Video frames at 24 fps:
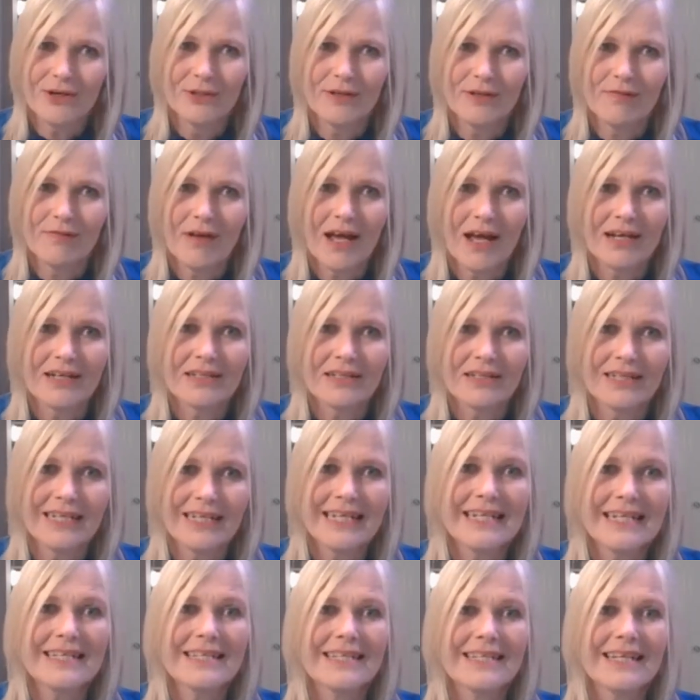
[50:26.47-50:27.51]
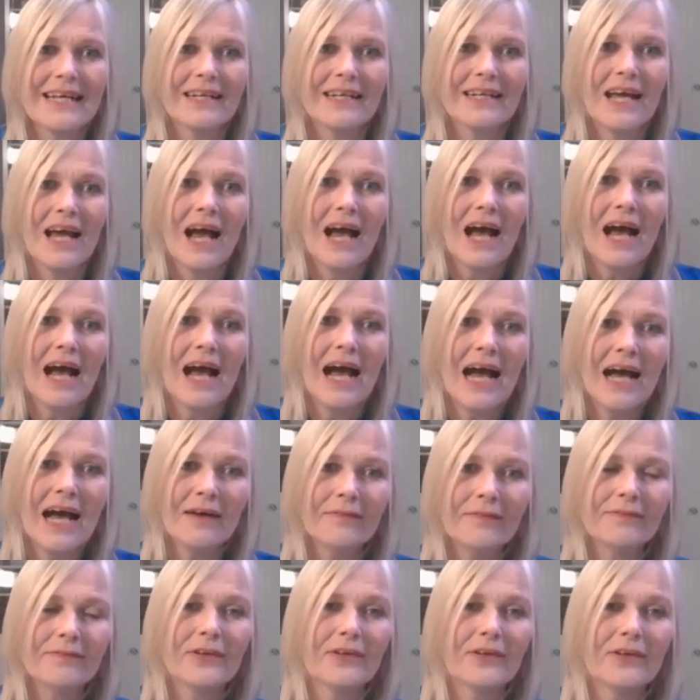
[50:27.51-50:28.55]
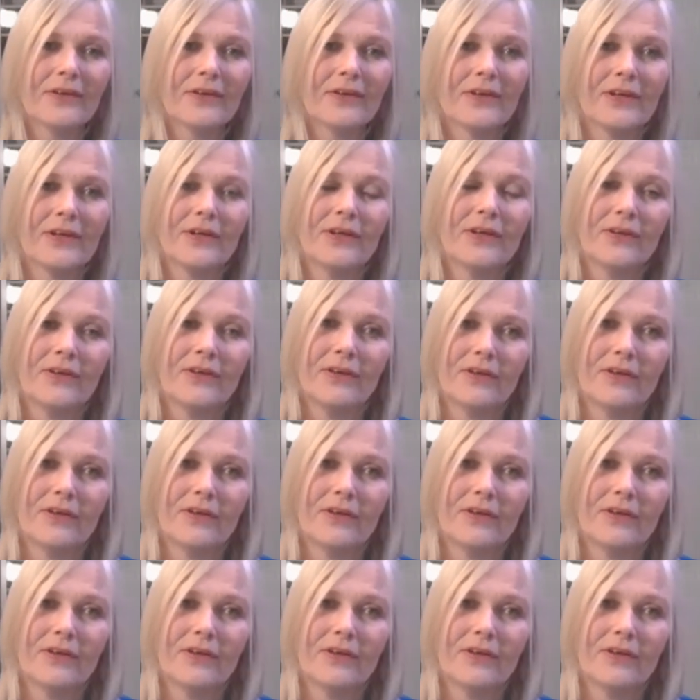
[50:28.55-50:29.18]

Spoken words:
soldier flies is that after